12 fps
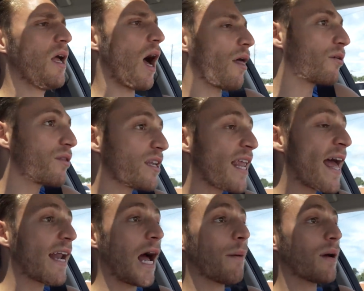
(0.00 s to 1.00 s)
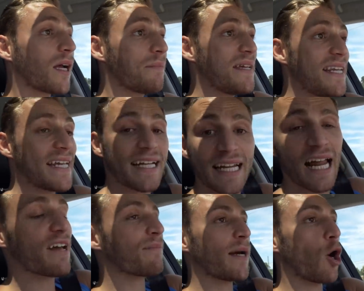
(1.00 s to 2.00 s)
Other than that, I'm a comedian and I
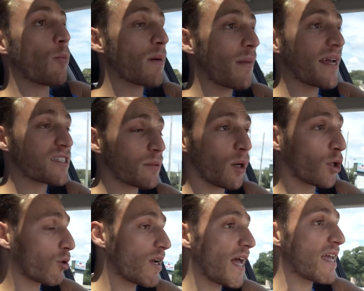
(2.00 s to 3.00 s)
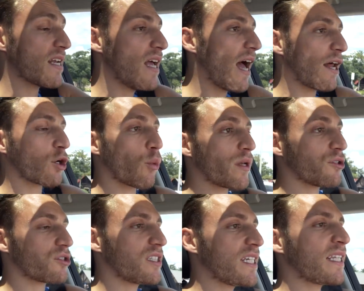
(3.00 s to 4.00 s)
have my open mic tomorrow night. I don't know when you're
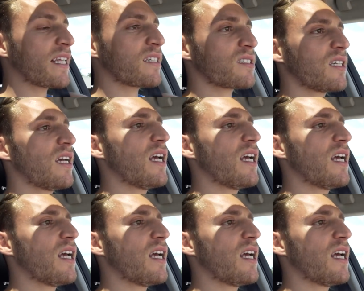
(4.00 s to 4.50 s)
seeing this.